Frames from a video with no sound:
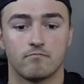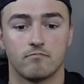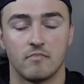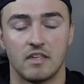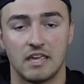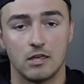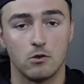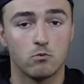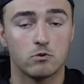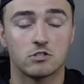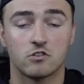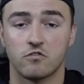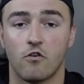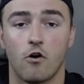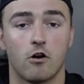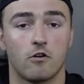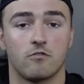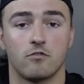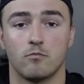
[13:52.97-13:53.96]
he was
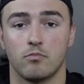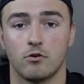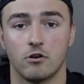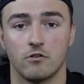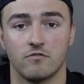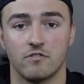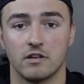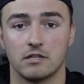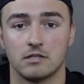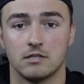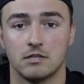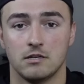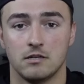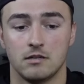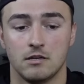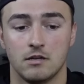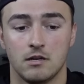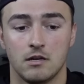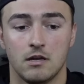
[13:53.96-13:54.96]
far from perfect.
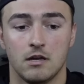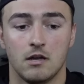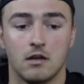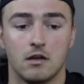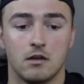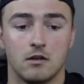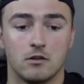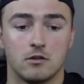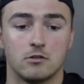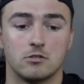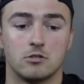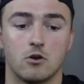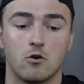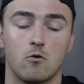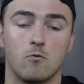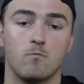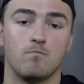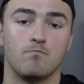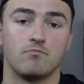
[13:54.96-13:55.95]

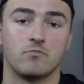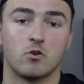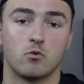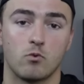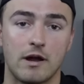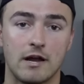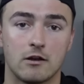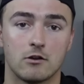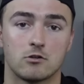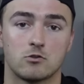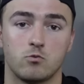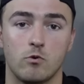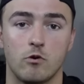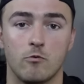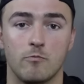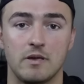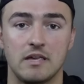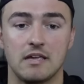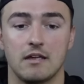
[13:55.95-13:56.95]
So the Raiders will
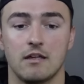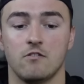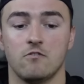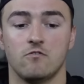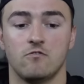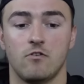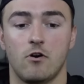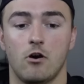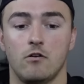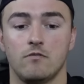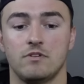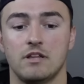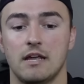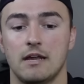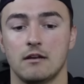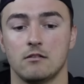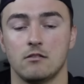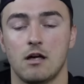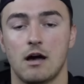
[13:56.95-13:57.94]
be involved
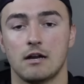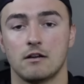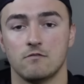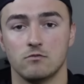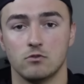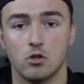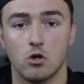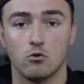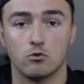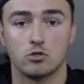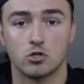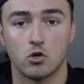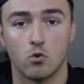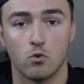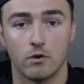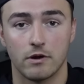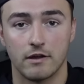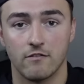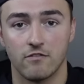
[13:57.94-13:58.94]
in a lot of
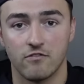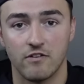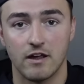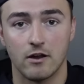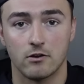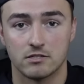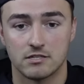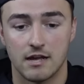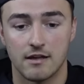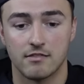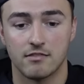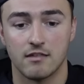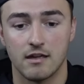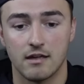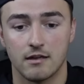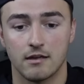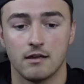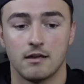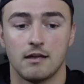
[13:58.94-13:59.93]
low-scoring affairs, I
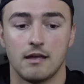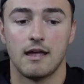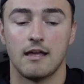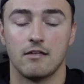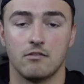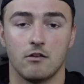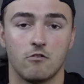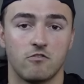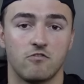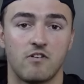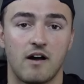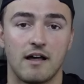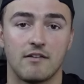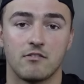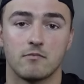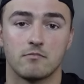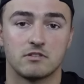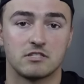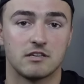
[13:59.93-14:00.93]
think, and they'll find
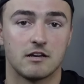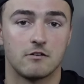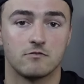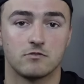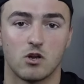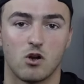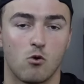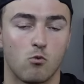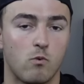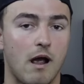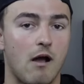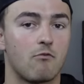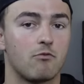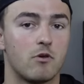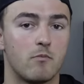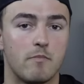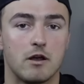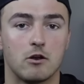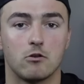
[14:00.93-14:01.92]
themselves around the
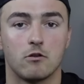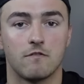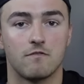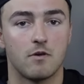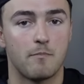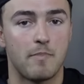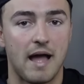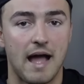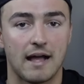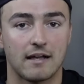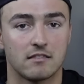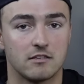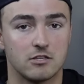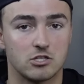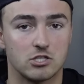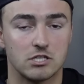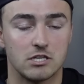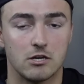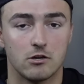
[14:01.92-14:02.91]
middle of the pack
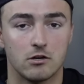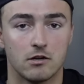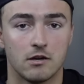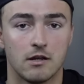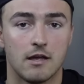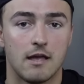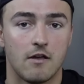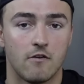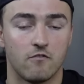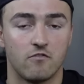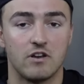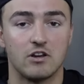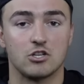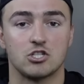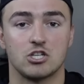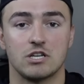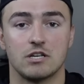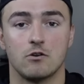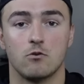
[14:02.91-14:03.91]
this year,
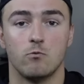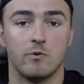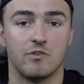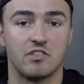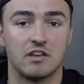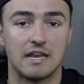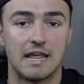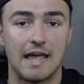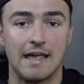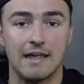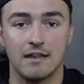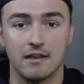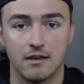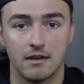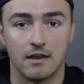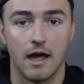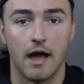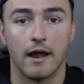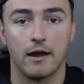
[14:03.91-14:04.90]
finishing with an
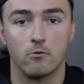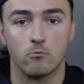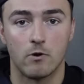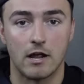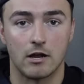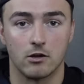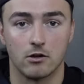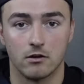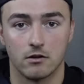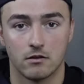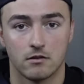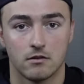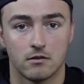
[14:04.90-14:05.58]
8-9 record.